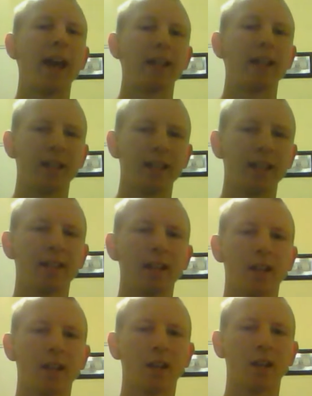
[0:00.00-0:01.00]
a
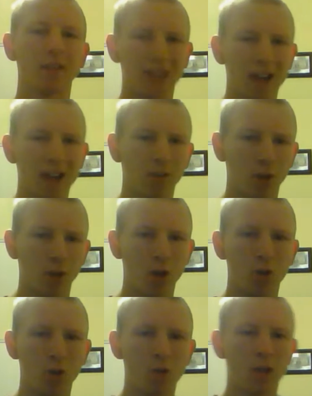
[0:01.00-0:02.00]
decent down
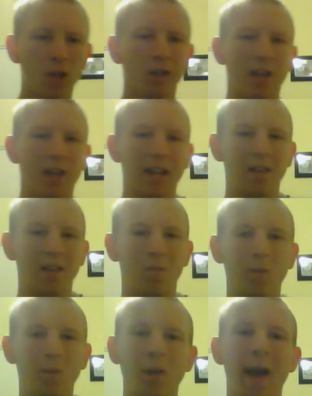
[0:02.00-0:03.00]
low, like
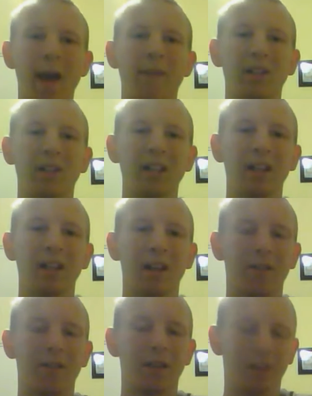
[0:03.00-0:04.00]
when you have
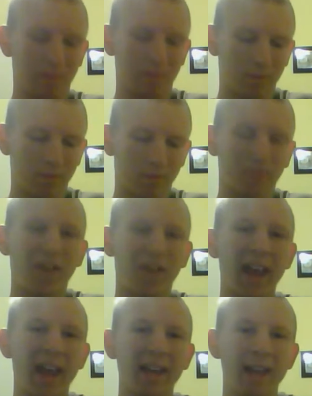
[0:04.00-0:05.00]
the
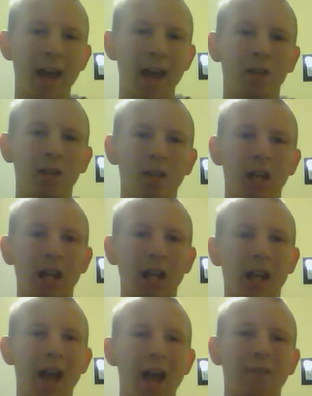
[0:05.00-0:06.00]
fan down
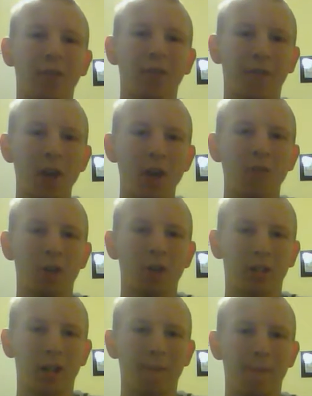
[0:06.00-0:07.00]
and you have your phone
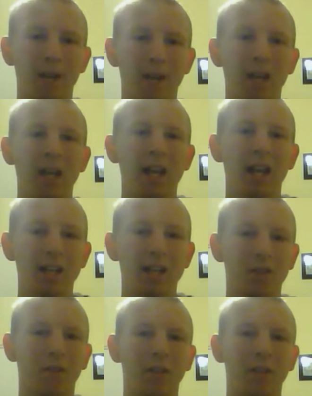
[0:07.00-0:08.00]
hooked up
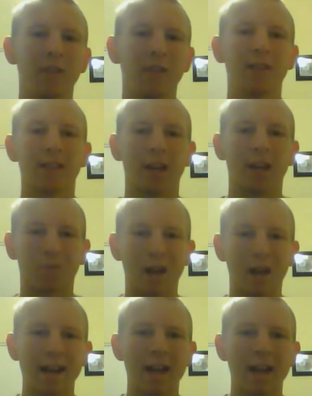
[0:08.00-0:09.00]
and your TV's like
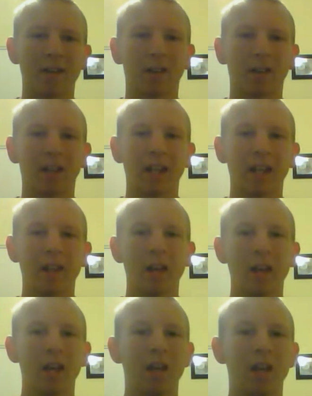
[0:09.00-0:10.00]
right down at the length,
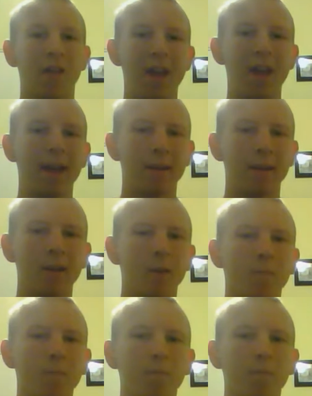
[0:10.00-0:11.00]
then
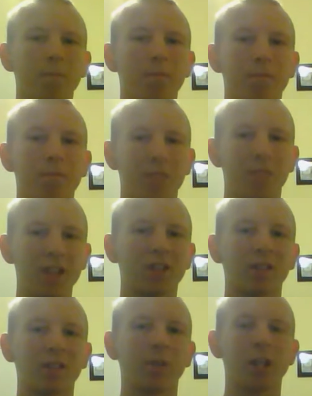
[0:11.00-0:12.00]

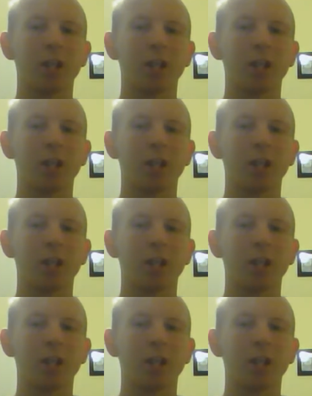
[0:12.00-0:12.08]
this is